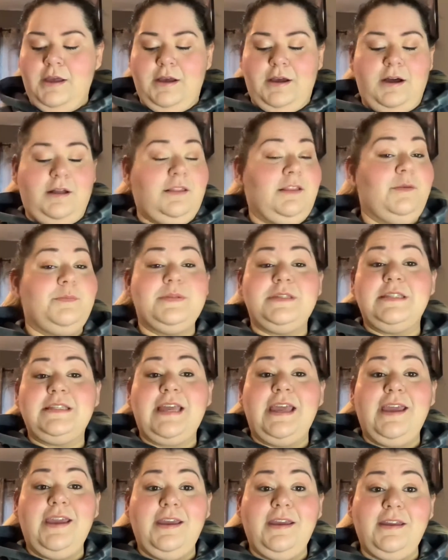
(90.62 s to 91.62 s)
a lip
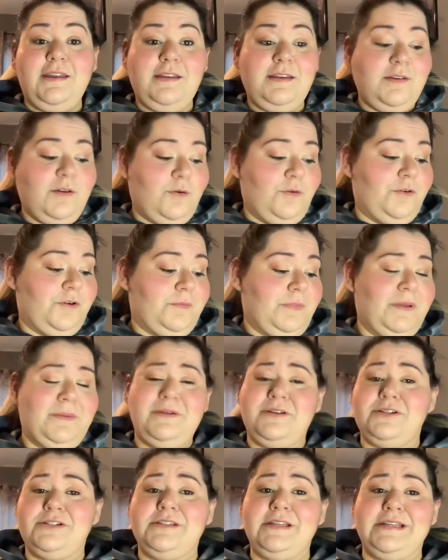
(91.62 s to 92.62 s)
stain, or maybe
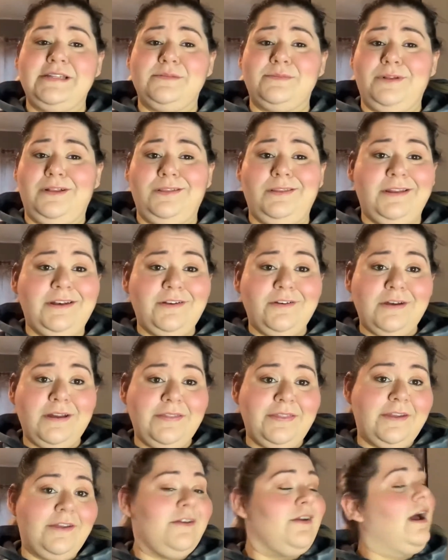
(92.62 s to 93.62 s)
I just like some glitter on
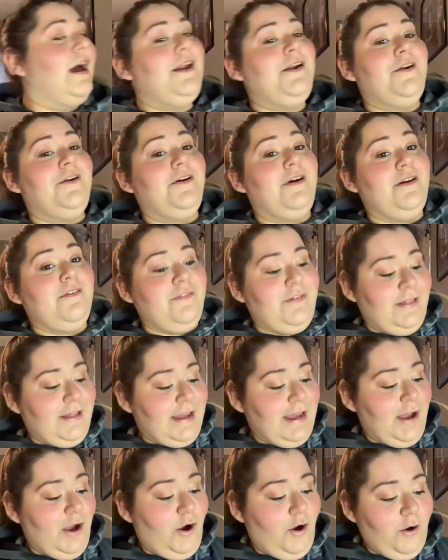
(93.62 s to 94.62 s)
there. I don't know. I feel like
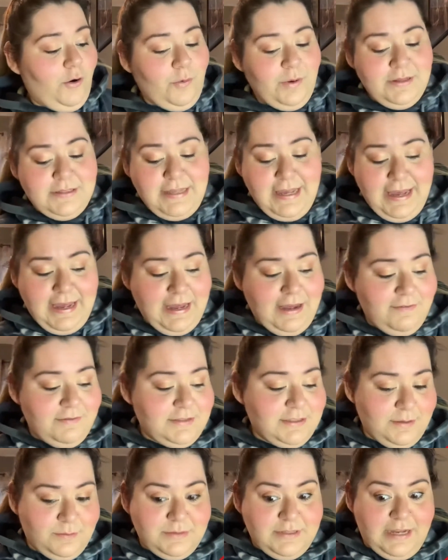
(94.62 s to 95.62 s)
I always have
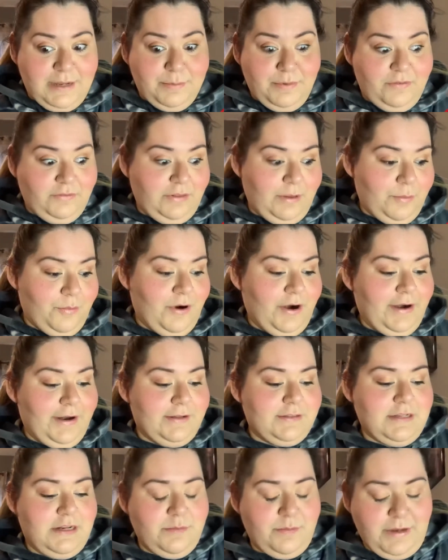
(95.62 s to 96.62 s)
some type of lip
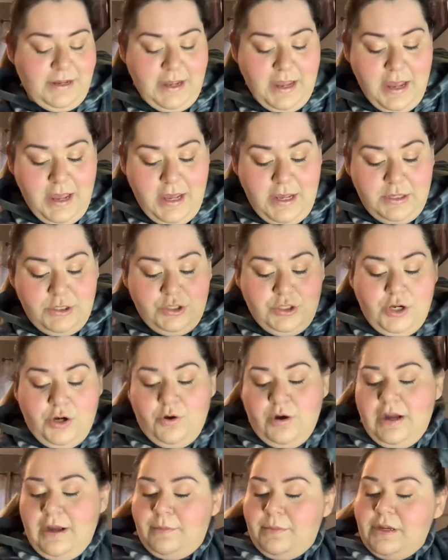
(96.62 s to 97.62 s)
product on me.
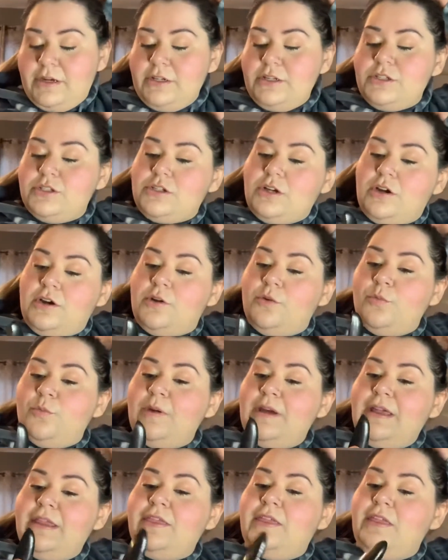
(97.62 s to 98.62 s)
So I'm going to start
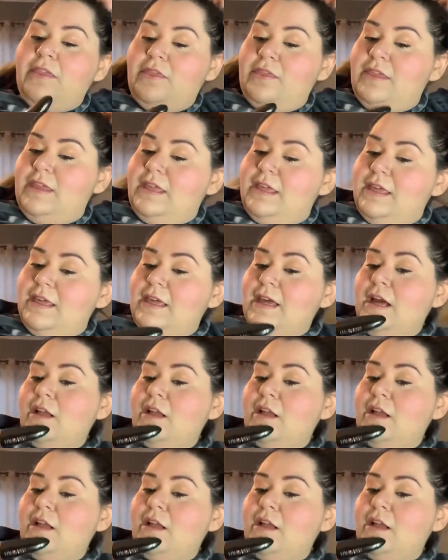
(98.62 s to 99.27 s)
with the